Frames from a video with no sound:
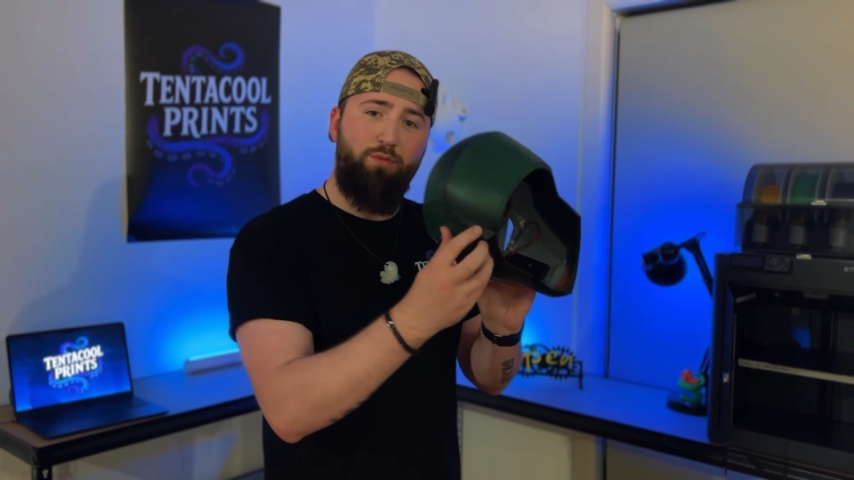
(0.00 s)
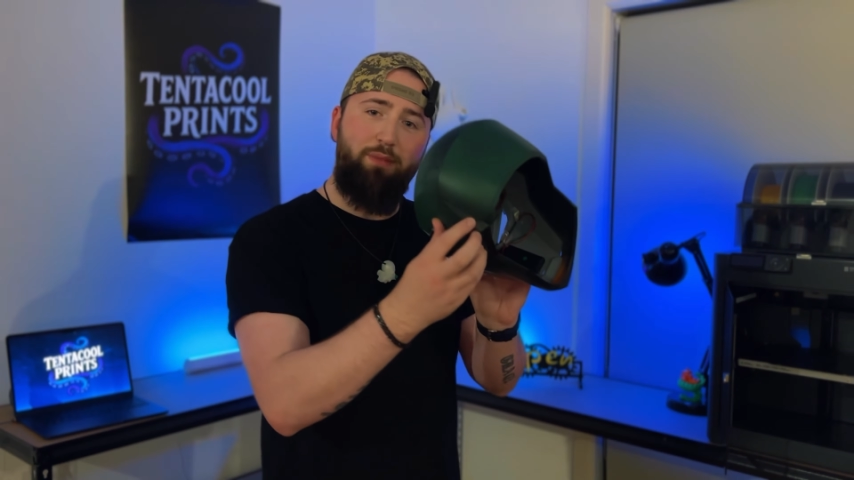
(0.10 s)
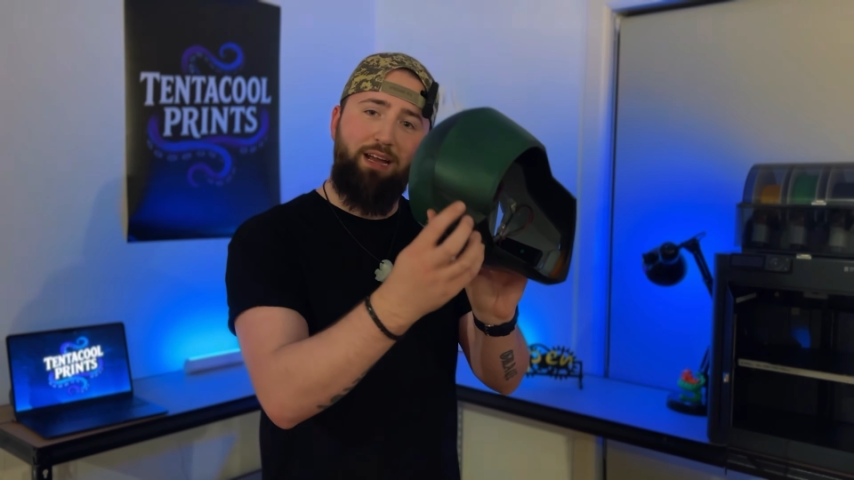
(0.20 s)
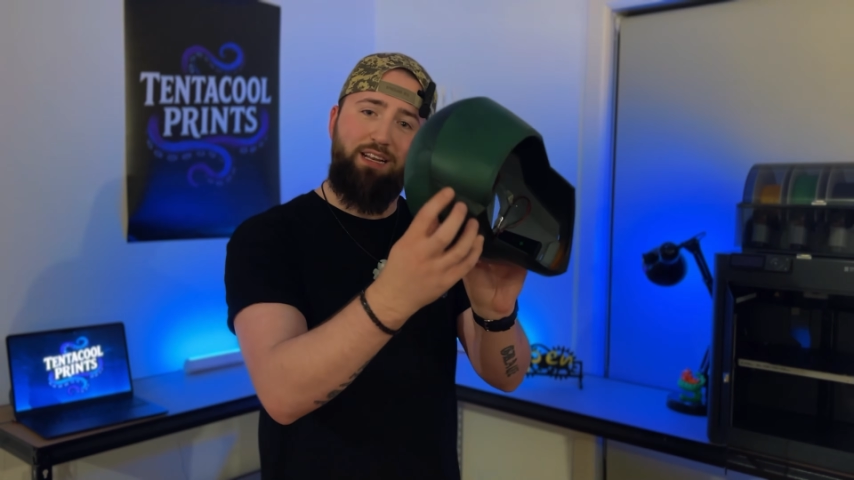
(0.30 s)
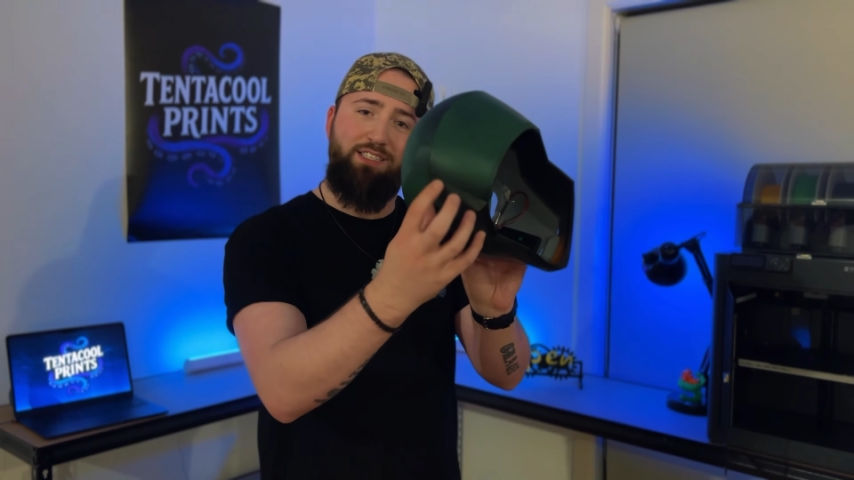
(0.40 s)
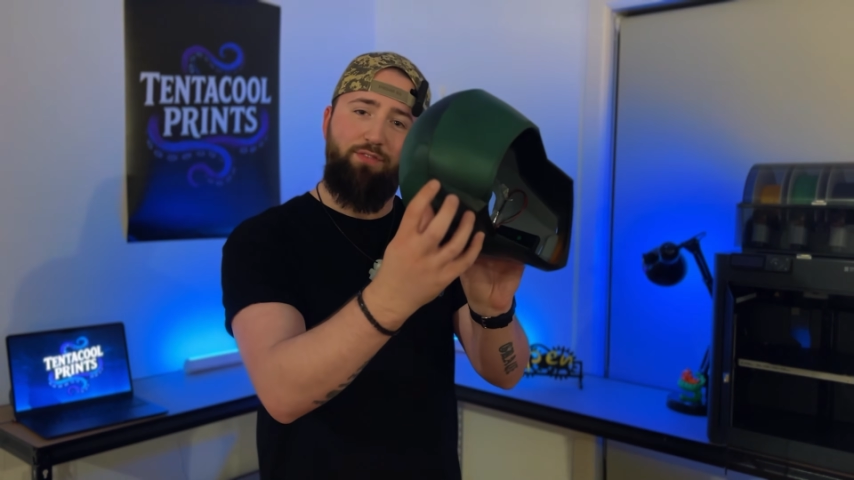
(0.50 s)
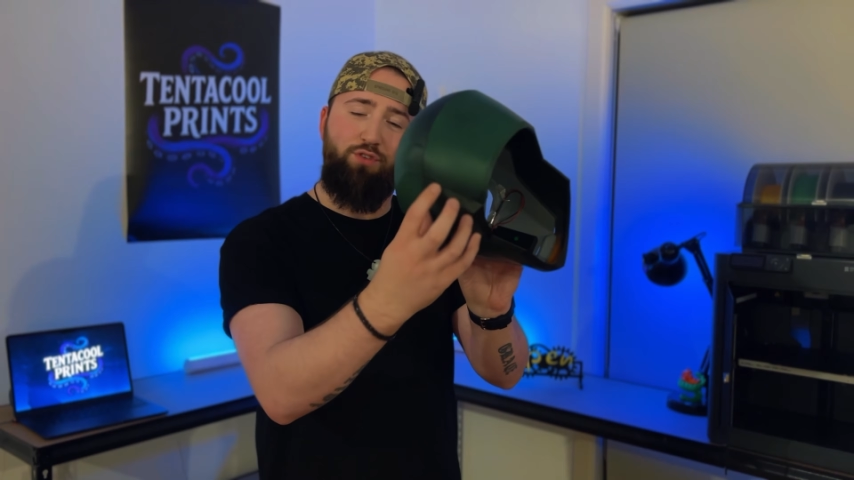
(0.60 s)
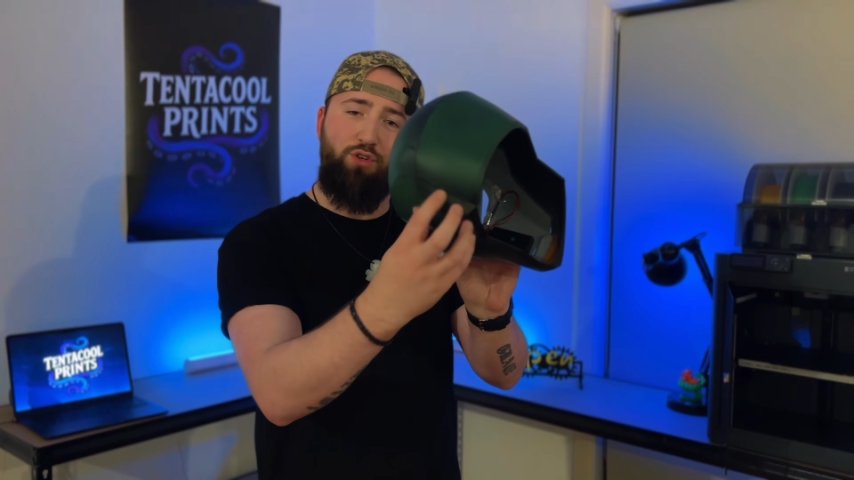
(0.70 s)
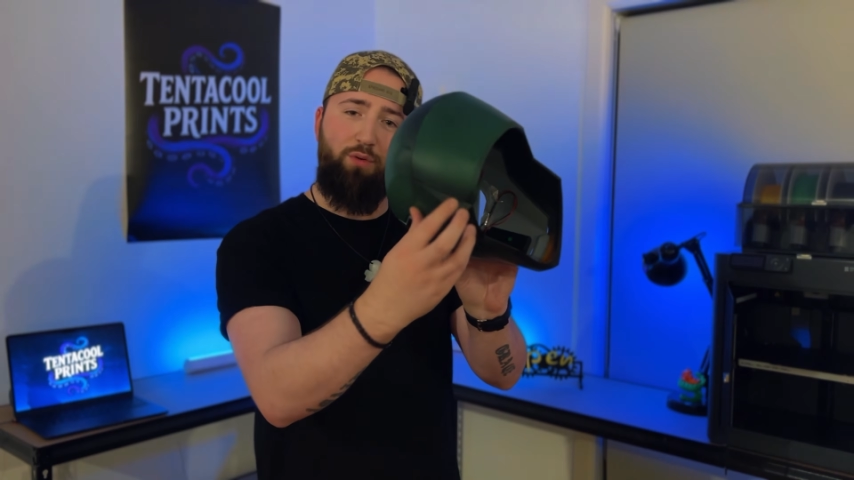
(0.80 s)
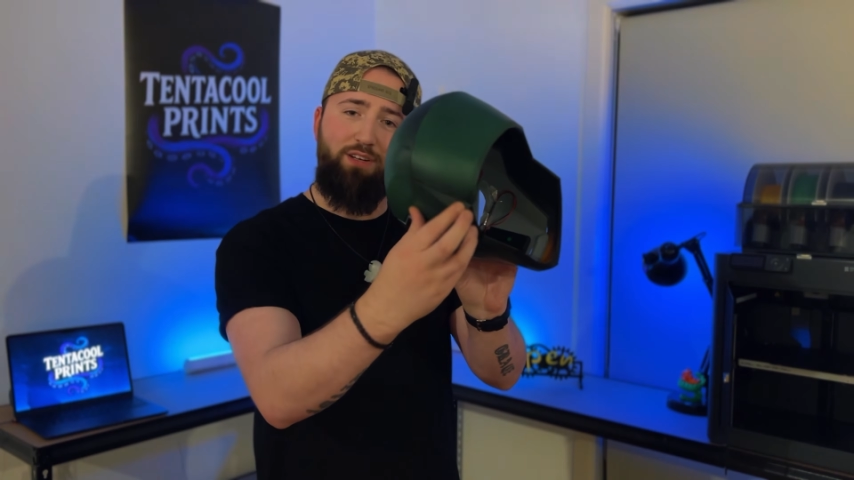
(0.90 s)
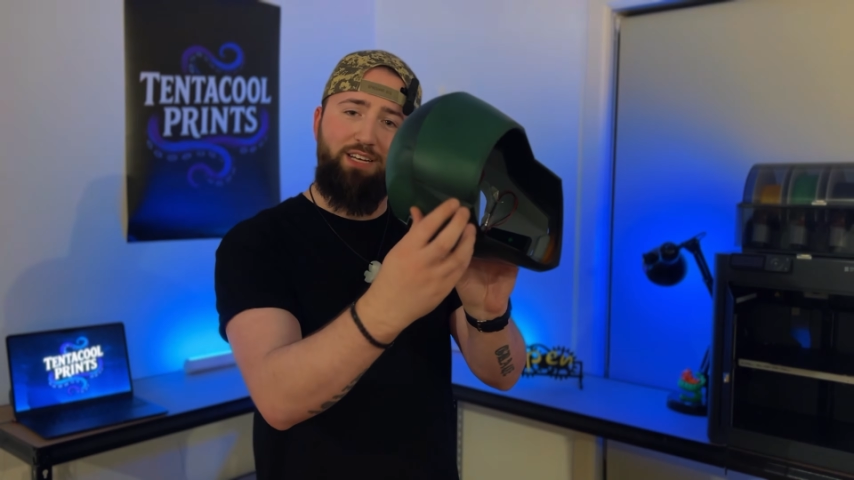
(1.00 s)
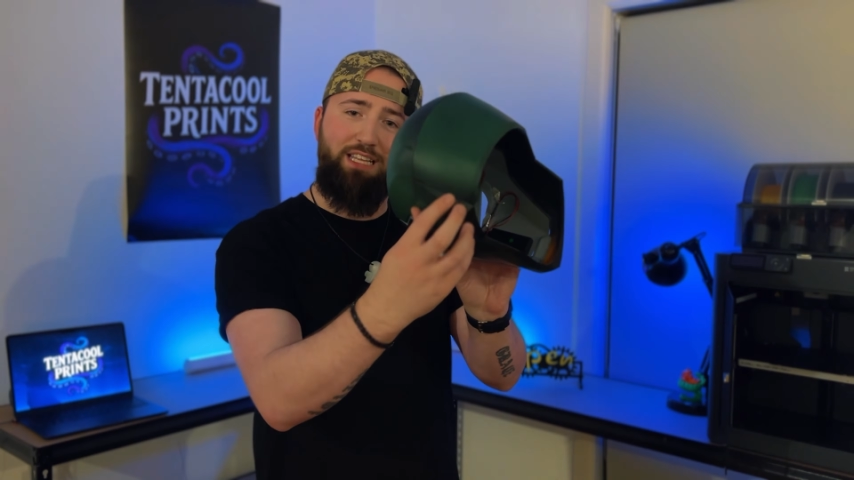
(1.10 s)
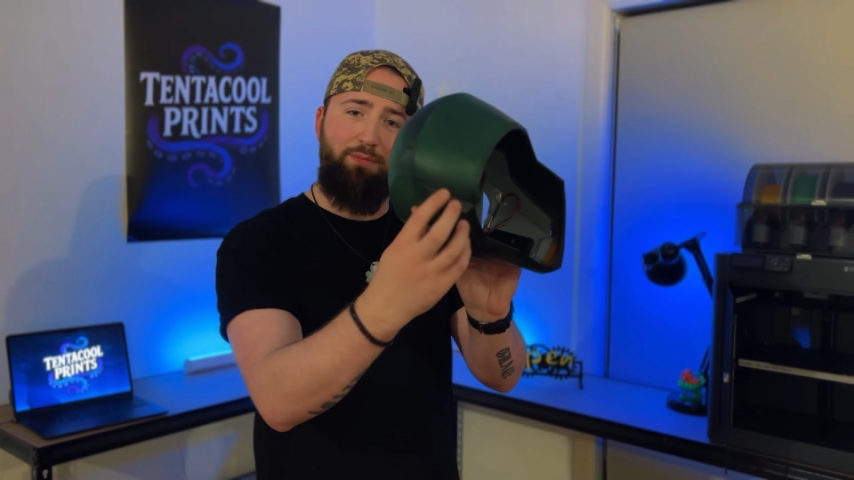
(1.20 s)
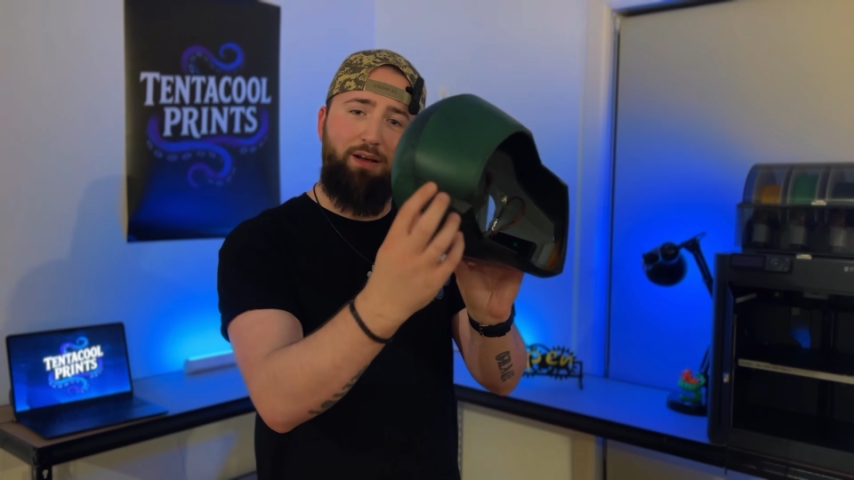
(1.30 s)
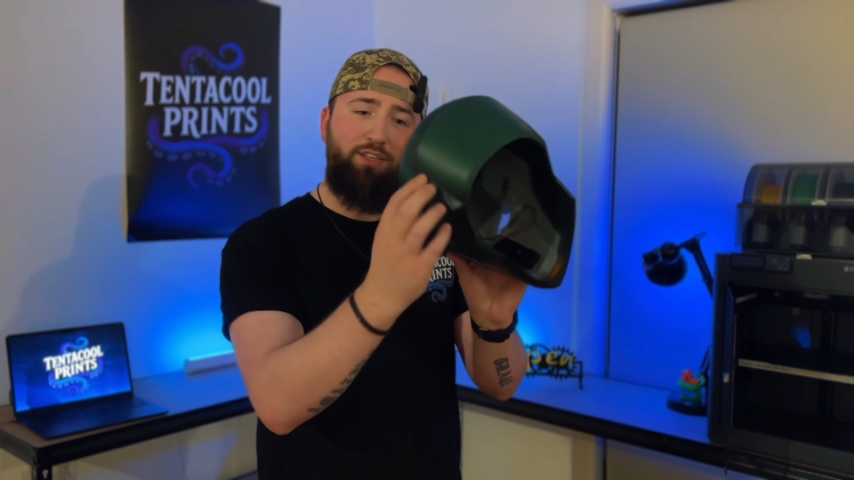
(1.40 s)
with magnets if you do want to
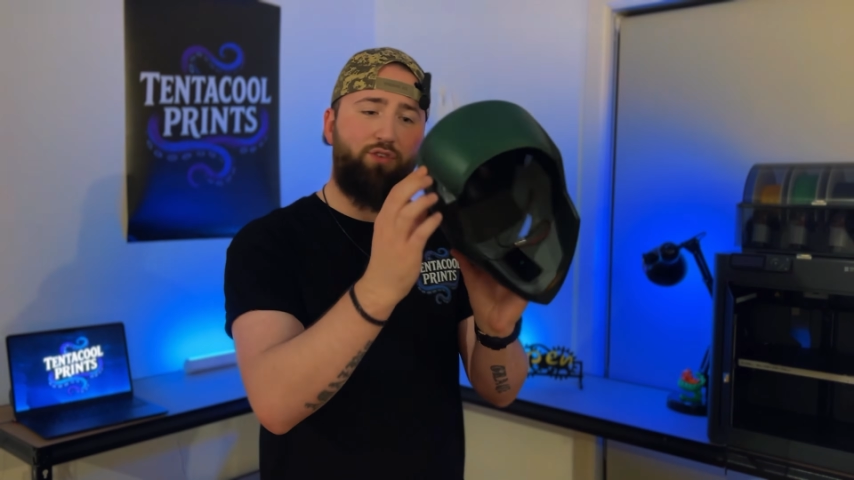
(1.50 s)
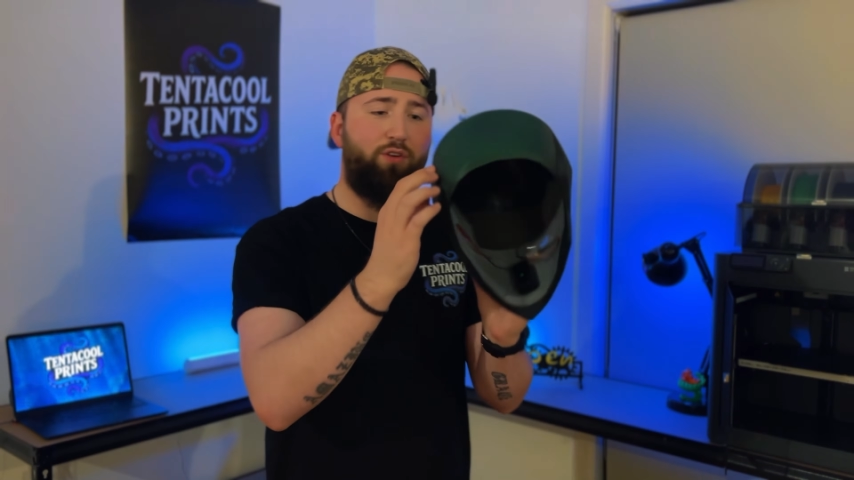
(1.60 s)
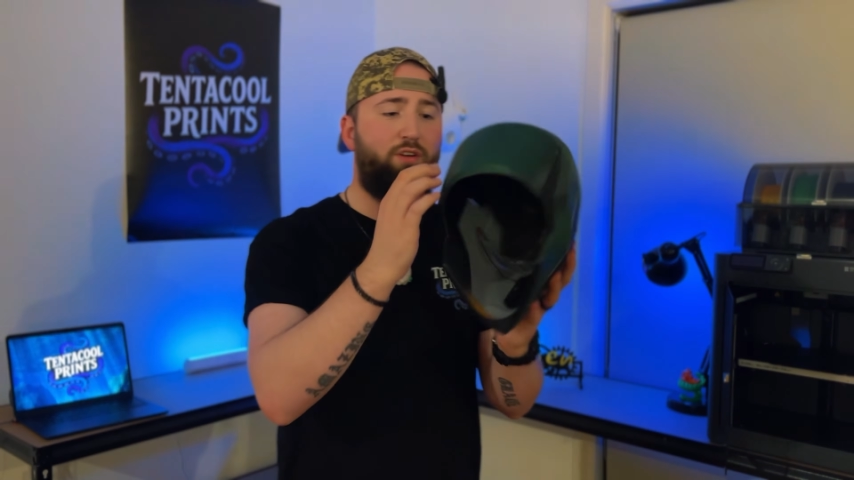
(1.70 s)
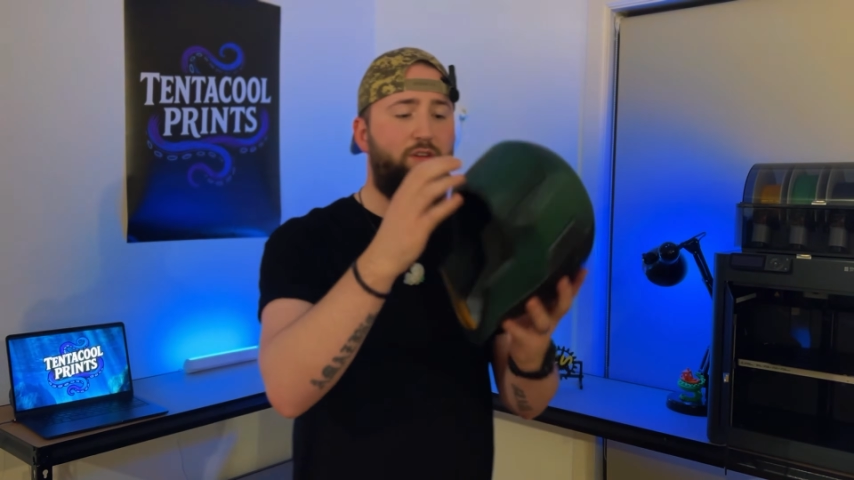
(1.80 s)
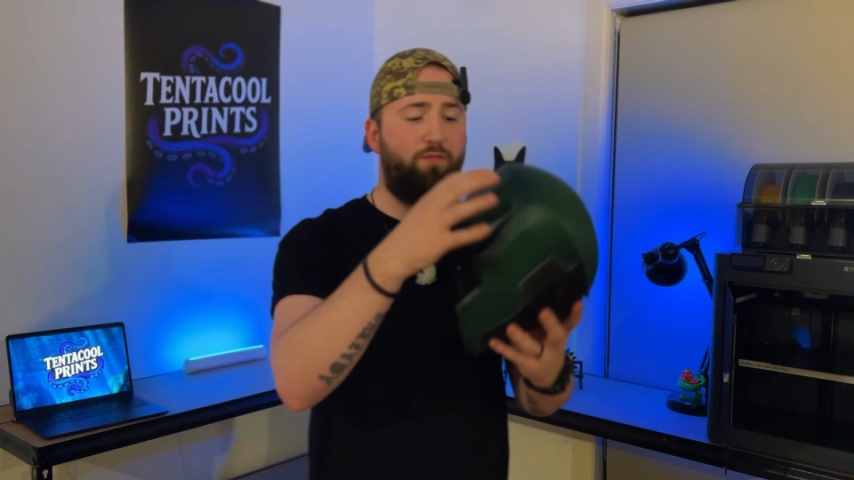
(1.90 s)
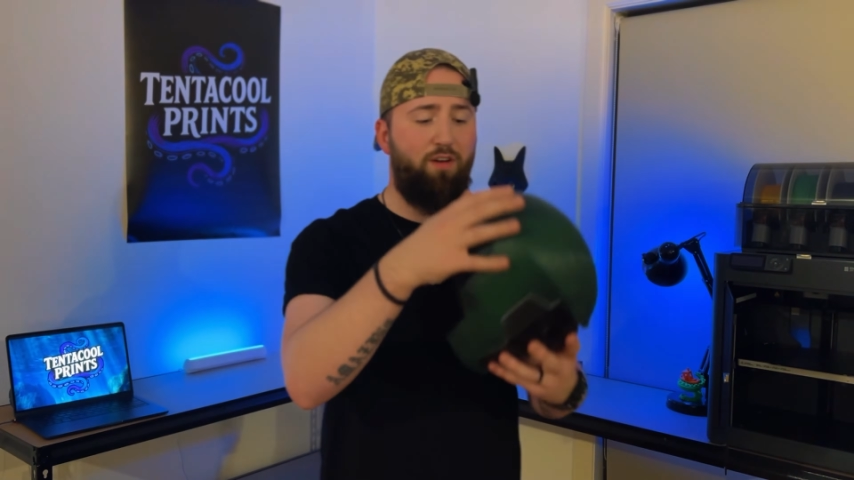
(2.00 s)
take the mask on and off.